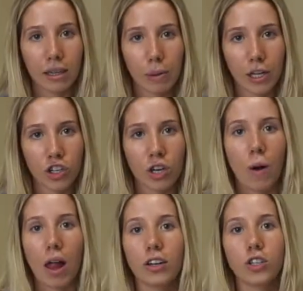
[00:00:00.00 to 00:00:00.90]
plunger
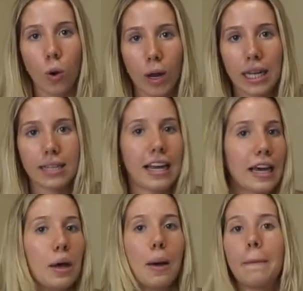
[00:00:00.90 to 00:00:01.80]
while our toilet is like
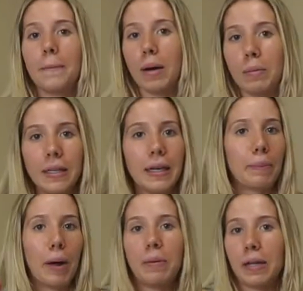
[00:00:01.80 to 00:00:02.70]
bubbling
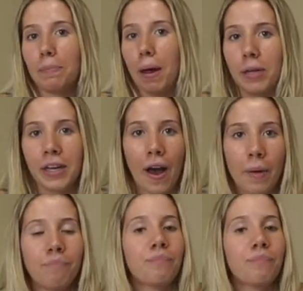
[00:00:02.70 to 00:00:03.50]
up.